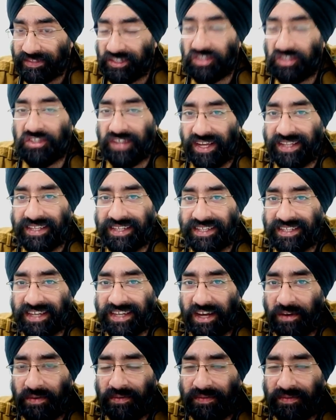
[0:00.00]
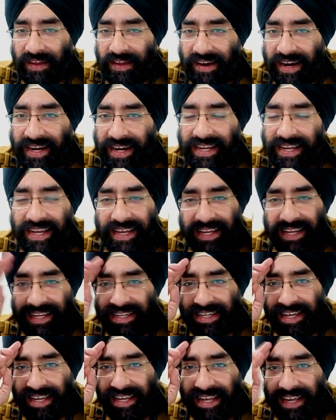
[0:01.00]
Share this now. All right.
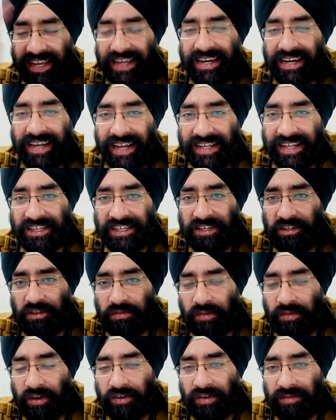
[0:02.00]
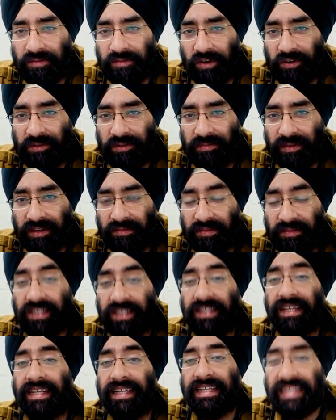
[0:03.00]
Take care. I'll see you tomorrow. I'm Dr.
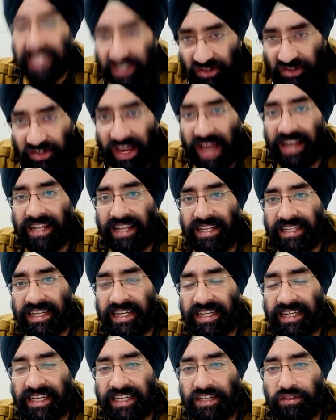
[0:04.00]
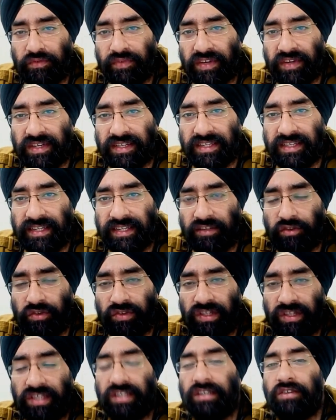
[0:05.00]
Paramjeet, and this channel is dedicated to fitness and
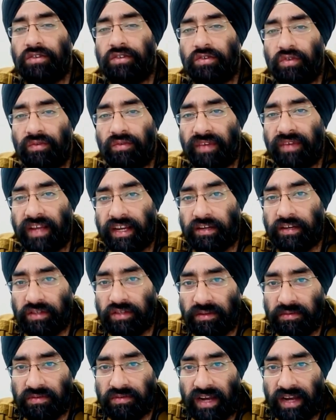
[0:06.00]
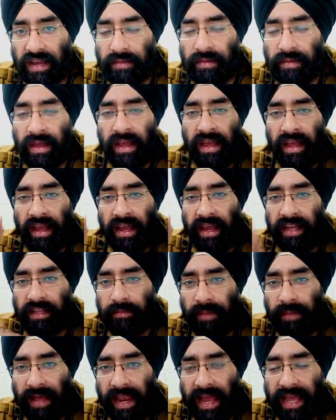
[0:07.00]
nutrition. So don't forget to subscribe, hit
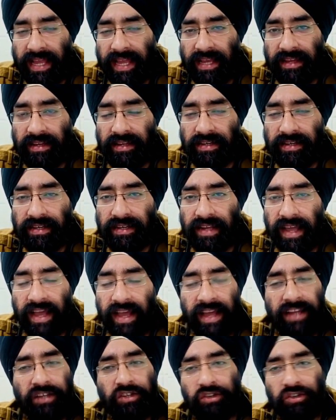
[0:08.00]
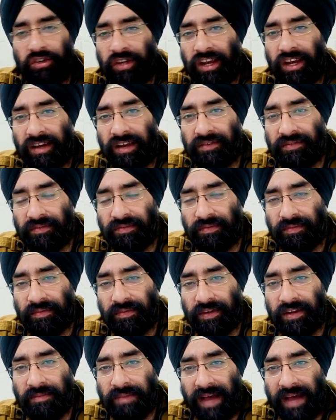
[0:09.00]
the bell icon, and show your love.
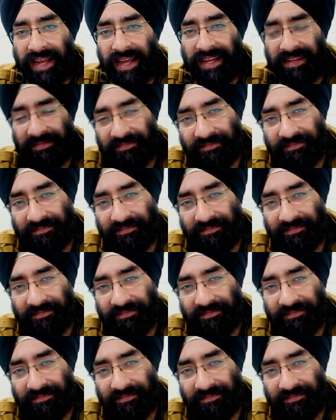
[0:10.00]
Goodbye.